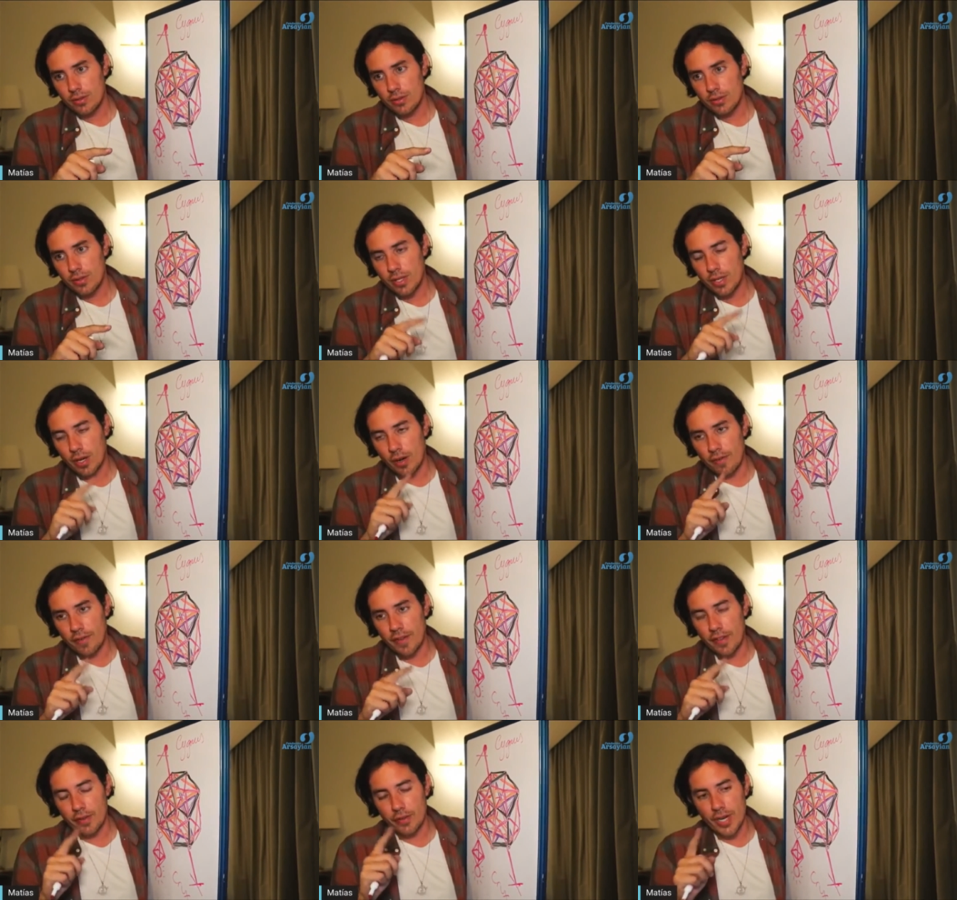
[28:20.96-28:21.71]
the
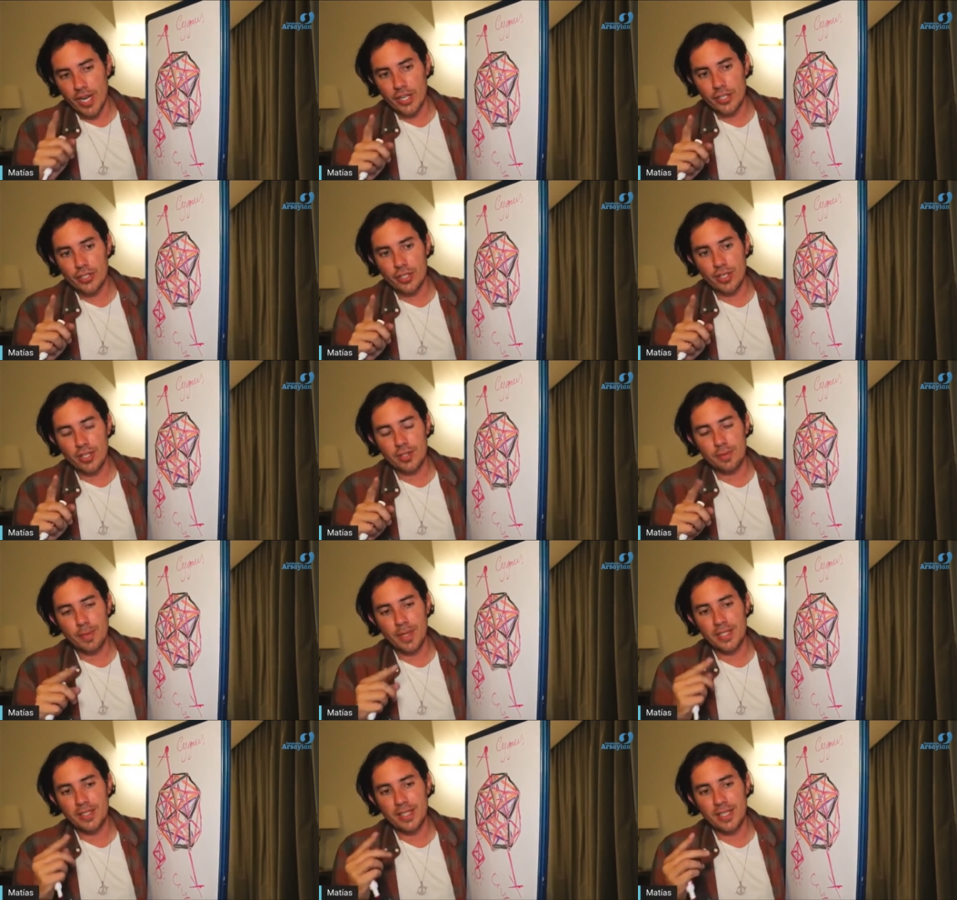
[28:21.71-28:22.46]
confederation is
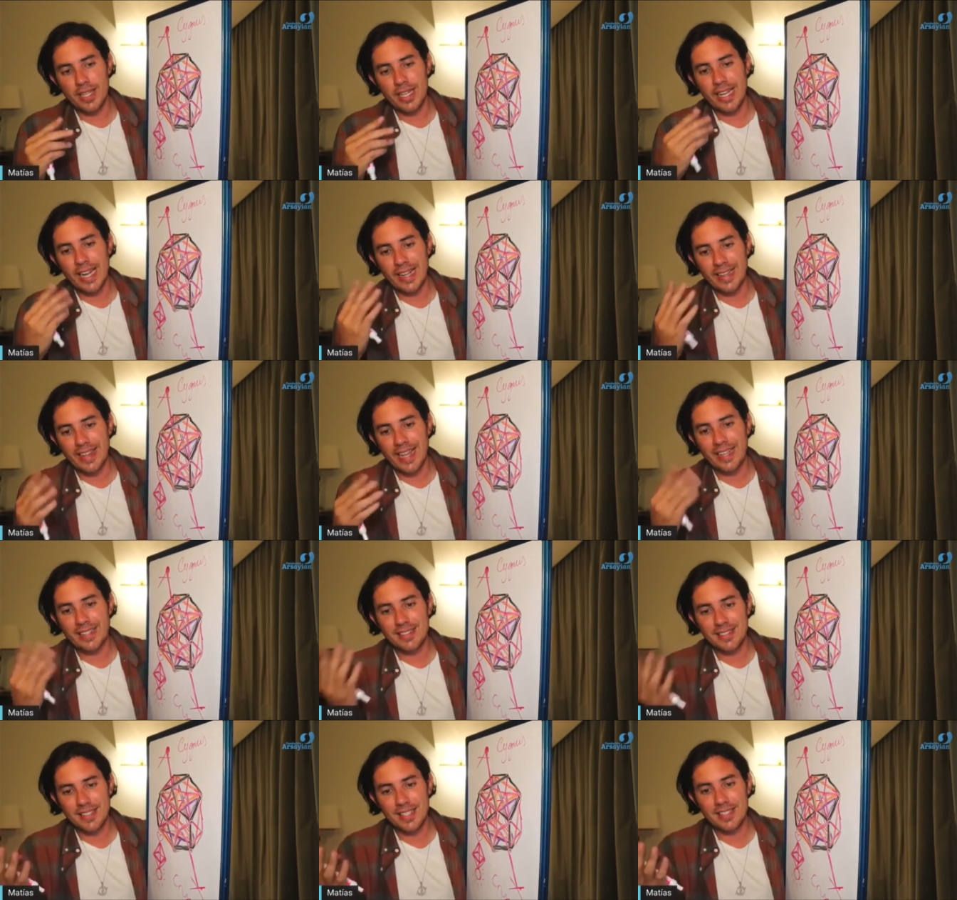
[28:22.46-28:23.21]
basically like
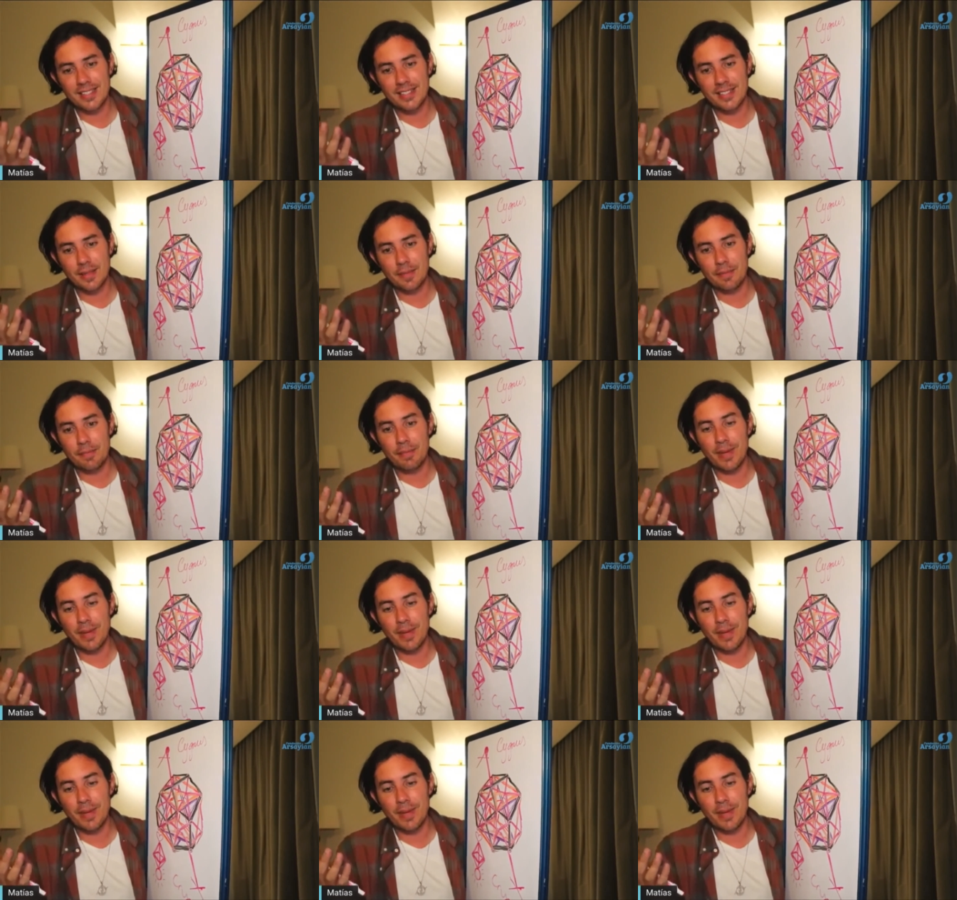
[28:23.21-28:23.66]
that system.